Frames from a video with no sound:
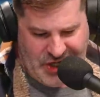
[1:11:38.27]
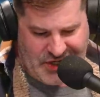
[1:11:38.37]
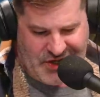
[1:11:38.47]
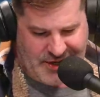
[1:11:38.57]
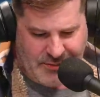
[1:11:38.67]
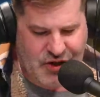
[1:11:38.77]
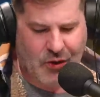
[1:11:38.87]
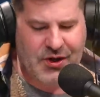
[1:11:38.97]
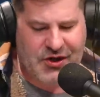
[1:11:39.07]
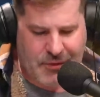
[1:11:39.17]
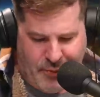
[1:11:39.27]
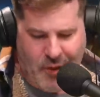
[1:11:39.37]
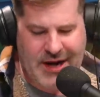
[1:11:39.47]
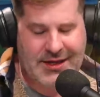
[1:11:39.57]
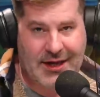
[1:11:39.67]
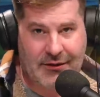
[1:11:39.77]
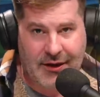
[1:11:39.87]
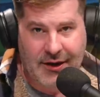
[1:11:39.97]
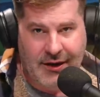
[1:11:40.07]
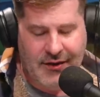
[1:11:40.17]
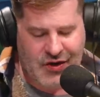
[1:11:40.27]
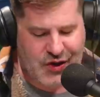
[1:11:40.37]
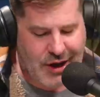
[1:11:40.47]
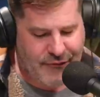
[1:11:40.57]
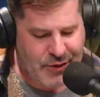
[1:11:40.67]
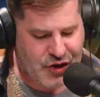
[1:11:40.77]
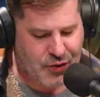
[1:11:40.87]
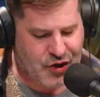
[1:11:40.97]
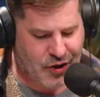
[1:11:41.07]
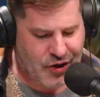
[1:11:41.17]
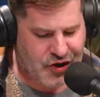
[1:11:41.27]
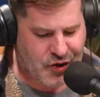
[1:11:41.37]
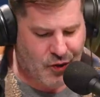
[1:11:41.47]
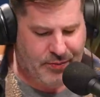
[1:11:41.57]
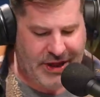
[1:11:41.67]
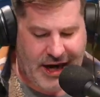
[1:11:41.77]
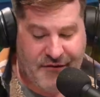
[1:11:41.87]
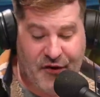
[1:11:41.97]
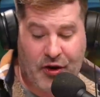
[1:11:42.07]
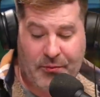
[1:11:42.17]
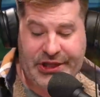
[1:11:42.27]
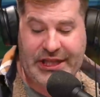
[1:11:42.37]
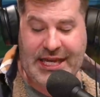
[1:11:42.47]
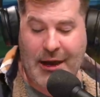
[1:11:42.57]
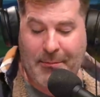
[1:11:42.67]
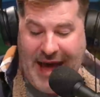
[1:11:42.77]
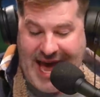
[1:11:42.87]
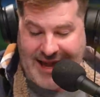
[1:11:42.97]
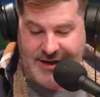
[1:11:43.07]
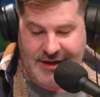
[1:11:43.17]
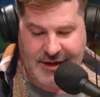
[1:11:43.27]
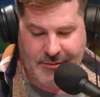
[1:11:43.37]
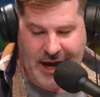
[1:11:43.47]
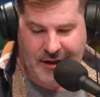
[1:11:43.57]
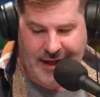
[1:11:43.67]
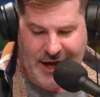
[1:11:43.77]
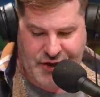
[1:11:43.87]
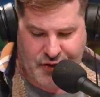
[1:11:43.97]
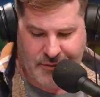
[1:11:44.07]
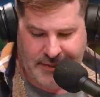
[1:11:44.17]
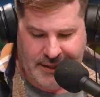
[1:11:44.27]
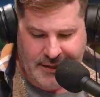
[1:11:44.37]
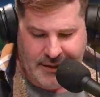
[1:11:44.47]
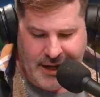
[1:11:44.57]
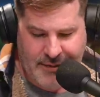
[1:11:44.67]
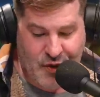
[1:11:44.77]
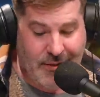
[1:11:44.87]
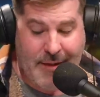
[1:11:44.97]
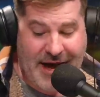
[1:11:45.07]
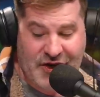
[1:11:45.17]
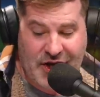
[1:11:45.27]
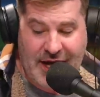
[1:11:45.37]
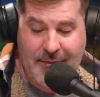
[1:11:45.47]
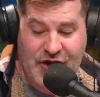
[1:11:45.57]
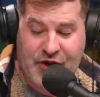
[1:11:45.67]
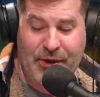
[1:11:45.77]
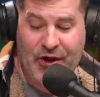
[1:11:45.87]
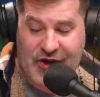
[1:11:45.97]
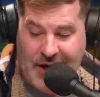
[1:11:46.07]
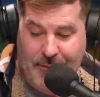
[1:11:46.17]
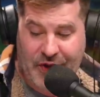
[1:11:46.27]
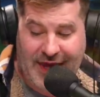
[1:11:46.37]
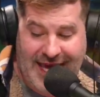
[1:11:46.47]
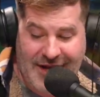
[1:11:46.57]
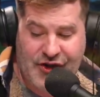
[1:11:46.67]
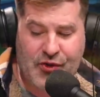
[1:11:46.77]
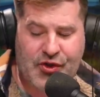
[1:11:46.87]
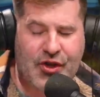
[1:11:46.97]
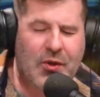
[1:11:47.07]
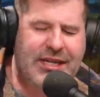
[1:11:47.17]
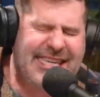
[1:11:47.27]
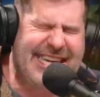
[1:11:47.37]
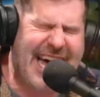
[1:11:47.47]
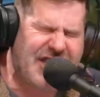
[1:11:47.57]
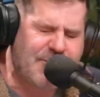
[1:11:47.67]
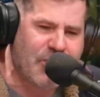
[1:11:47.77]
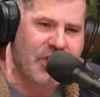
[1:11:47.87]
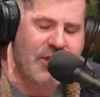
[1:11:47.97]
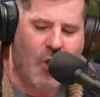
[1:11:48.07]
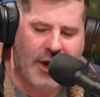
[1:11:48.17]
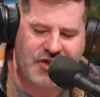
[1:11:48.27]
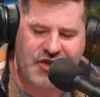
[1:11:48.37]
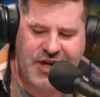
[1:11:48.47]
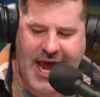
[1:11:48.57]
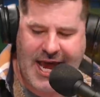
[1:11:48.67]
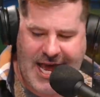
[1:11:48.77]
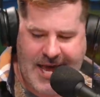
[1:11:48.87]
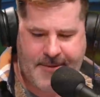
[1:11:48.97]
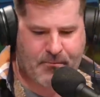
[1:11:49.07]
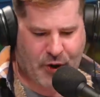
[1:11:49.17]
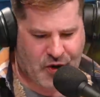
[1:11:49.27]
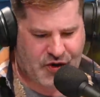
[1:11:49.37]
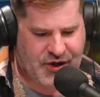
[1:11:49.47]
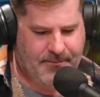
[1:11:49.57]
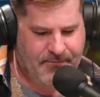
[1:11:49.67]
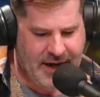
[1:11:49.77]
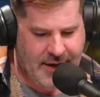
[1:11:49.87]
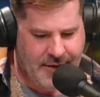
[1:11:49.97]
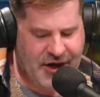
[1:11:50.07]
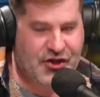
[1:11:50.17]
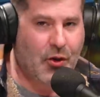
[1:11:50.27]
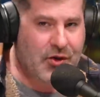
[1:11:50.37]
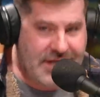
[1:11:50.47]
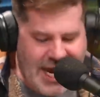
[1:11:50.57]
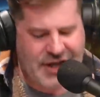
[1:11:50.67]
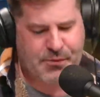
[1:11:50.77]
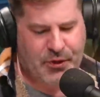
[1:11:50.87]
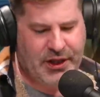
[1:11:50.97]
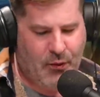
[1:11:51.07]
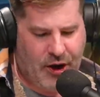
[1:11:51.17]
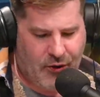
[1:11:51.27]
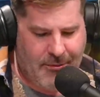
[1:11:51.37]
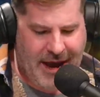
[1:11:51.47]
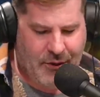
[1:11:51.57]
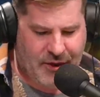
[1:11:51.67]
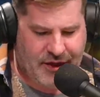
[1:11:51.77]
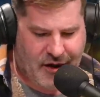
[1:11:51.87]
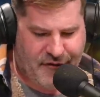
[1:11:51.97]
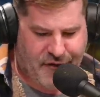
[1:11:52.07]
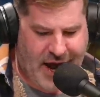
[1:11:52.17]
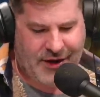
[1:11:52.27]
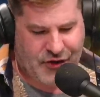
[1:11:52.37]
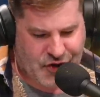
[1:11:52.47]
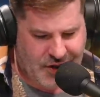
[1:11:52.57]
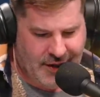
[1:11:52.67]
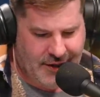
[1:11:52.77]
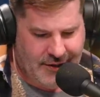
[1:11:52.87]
Jess says, I'm so disappointed in this government's return to school plan. I feel completely abandoned in my classroom, and I'm doing my best to keep my spirits up with kids who so desperately want to stay in person. They so desperately want to remain with their friends.